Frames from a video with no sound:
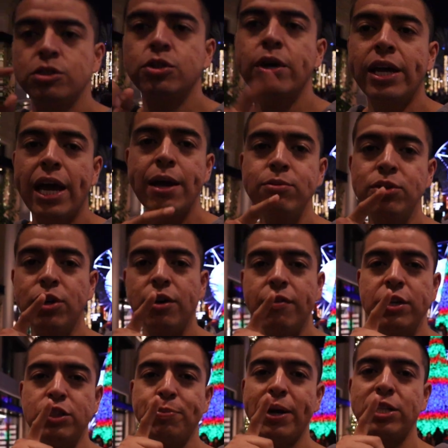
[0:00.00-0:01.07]
So I came to
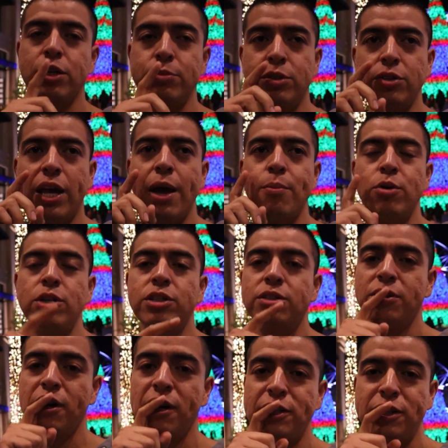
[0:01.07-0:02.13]
Irvine Spectrum to get more
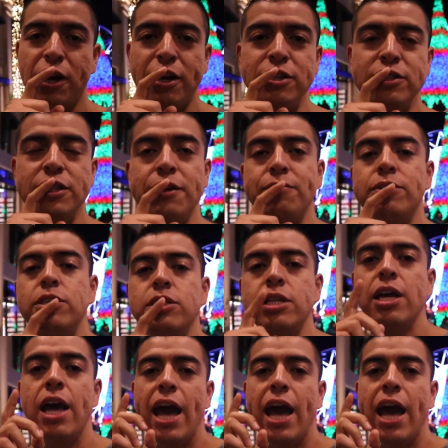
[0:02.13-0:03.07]
uh, stocking stuffers